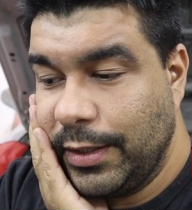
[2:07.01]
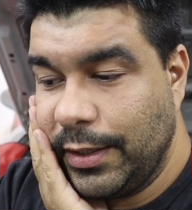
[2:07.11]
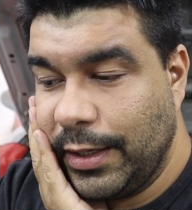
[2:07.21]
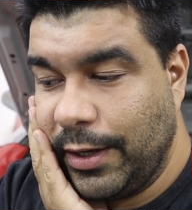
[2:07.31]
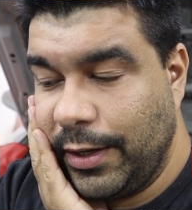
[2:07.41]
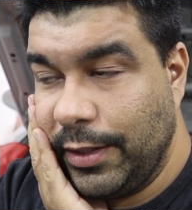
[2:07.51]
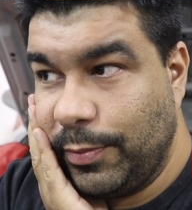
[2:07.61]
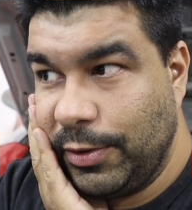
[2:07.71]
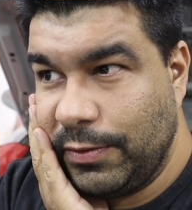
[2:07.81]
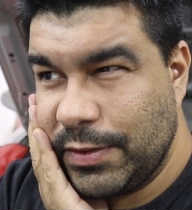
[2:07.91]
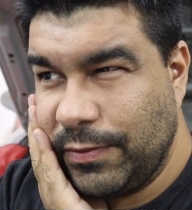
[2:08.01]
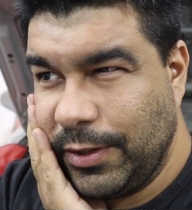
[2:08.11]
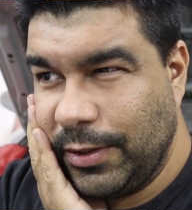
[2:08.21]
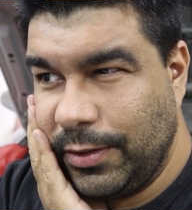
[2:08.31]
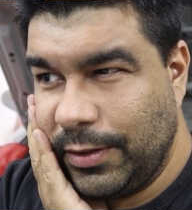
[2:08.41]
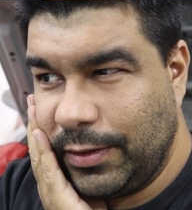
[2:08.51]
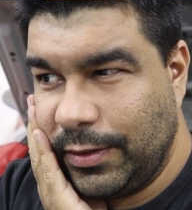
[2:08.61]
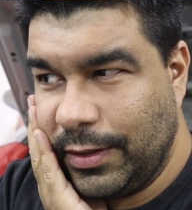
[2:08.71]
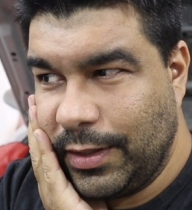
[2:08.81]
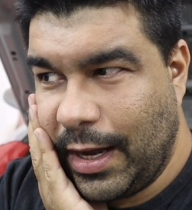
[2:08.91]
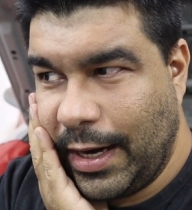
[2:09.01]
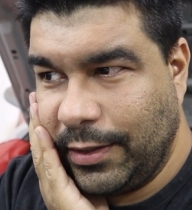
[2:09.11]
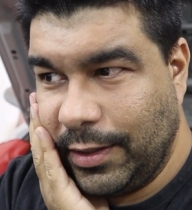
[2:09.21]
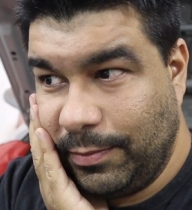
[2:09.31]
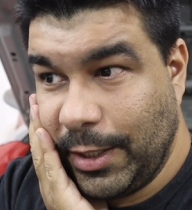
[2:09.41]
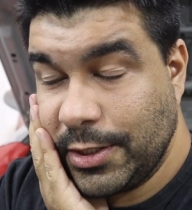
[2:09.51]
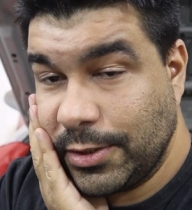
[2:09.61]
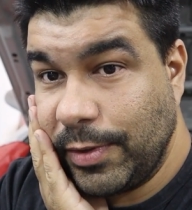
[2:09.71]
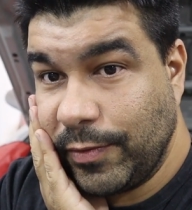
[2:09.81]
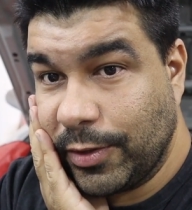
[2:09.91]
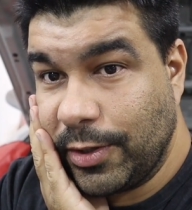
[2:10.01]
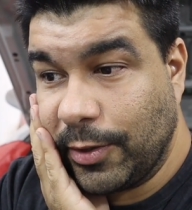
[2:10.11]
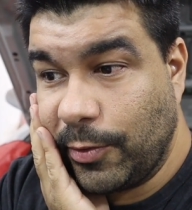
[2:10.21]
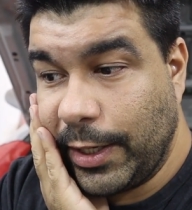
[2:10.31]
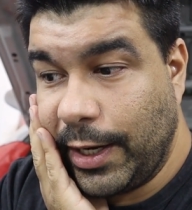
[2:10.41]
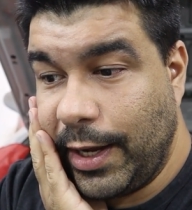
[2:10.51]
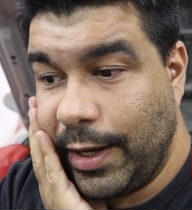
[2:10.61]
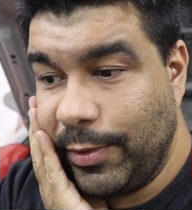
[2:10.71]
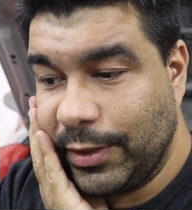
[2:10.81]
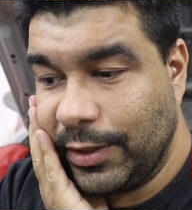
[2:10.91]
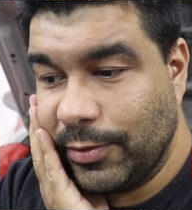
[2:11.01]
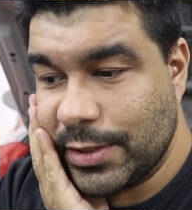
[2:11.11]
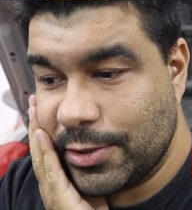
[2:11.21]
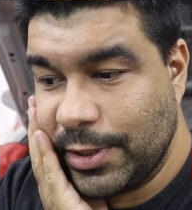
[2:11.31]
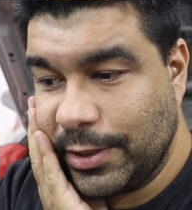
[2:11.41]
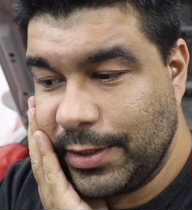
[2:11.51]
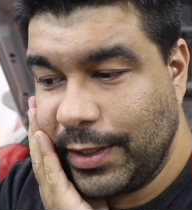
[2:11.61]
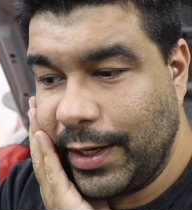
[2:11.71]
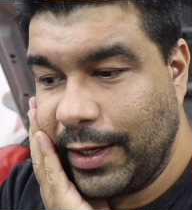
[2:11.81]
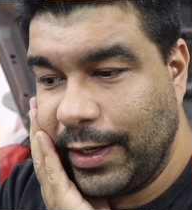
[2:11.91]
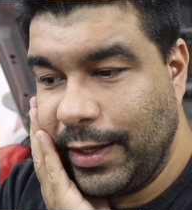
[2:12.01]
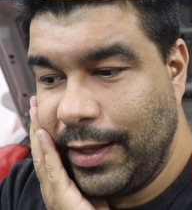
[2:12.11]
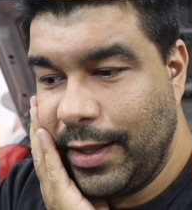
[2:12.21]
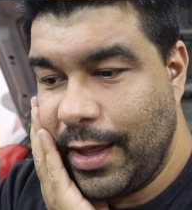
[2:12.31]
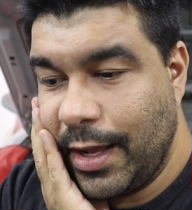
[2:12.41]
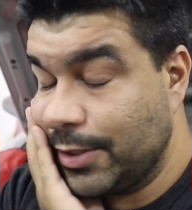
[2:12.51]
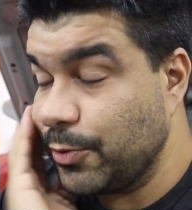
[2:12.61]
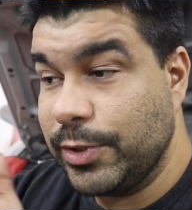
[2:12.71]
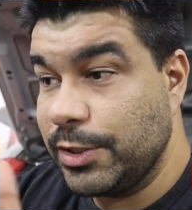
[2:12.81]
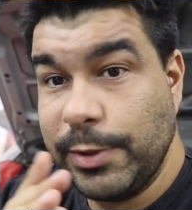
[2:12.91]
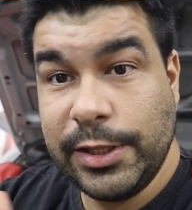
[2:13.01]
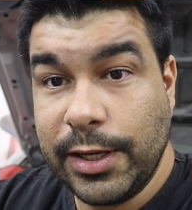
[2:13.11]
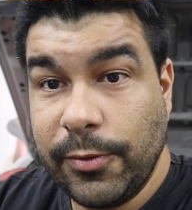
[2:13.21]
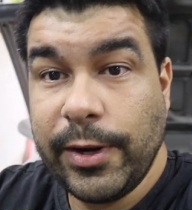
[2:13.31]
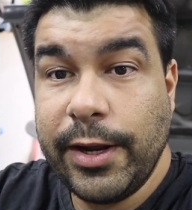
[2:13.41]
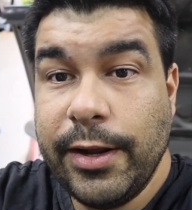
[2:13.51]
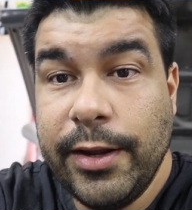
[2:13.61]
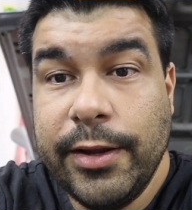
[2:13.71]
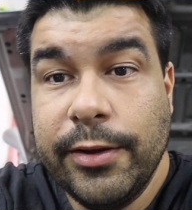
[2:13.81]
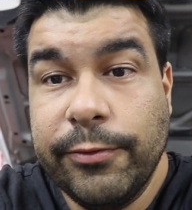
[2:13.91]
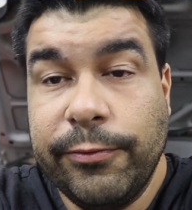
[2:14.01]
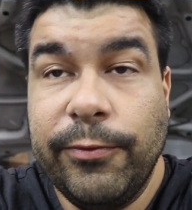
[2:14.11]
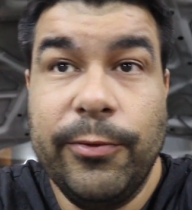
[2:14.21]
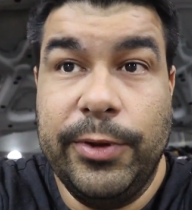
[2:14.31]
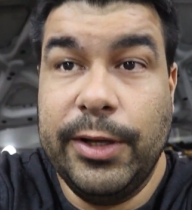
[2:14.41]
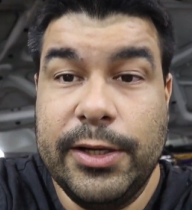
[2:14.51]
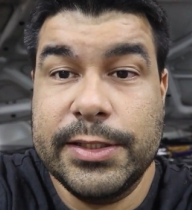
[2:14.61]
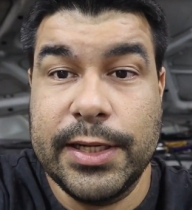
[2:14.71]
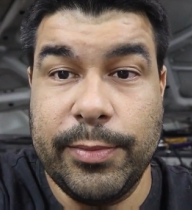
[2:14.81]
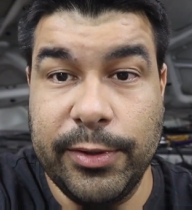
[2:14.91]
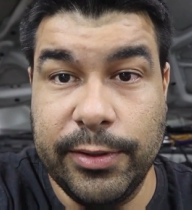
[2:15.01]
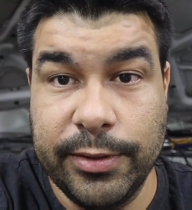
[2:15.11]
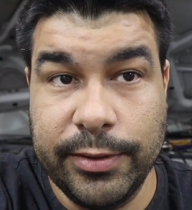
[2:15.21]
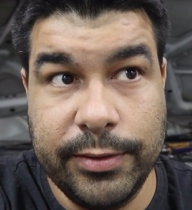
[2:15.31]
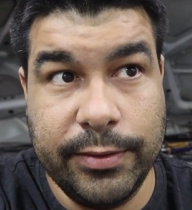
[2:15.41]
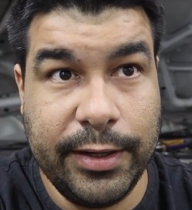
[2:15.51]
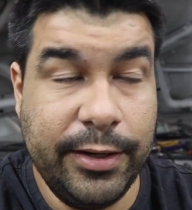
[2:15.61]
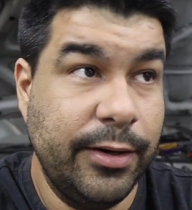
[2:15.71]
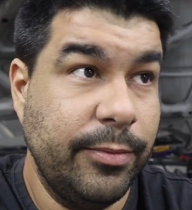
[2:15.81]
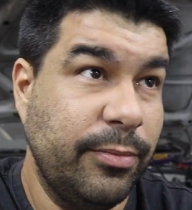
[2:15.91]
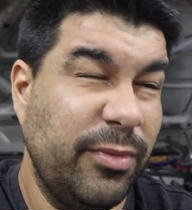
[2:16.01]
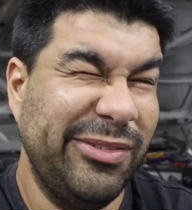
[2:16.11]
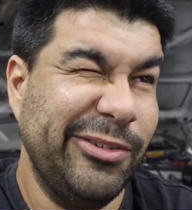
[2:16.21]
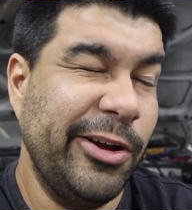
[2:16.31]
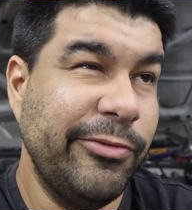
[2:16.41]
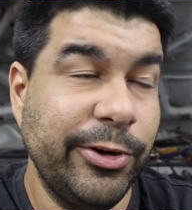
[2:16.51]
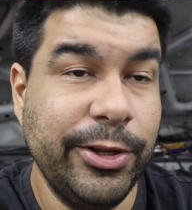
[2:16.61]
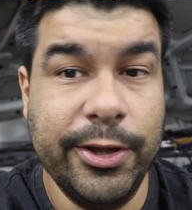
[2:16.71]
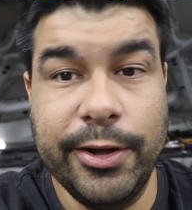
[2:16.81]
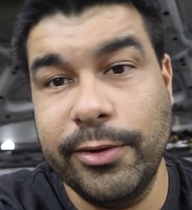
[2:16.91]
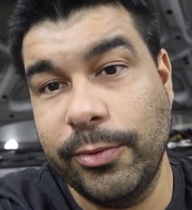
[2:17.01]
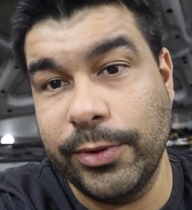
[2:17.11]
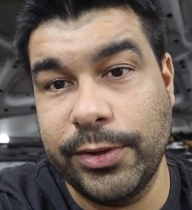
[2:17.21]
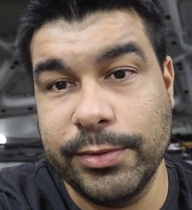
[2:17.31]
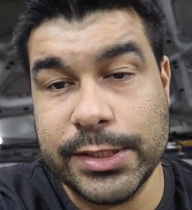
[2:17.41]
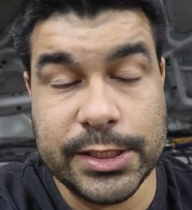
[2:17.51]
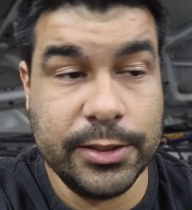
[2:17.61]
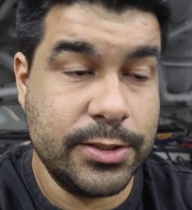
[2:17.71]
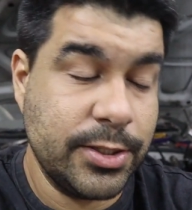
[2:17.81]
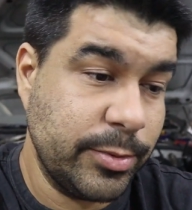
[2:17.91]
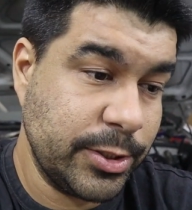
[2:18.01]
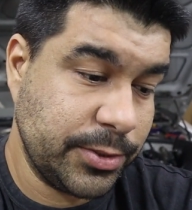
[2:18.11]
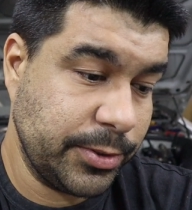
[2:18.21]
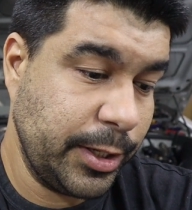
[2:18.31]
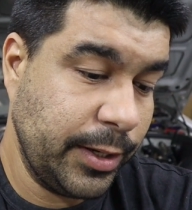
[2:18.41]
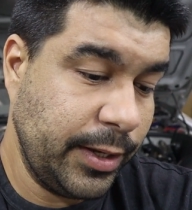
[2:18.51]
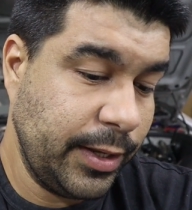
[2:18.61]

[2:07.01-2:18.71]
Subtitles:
Now in the previous video I did manage to rev the car quite high, but there was a trick to that, and it's always been that way for the last couple, I don't know, over a year with the single turbo story,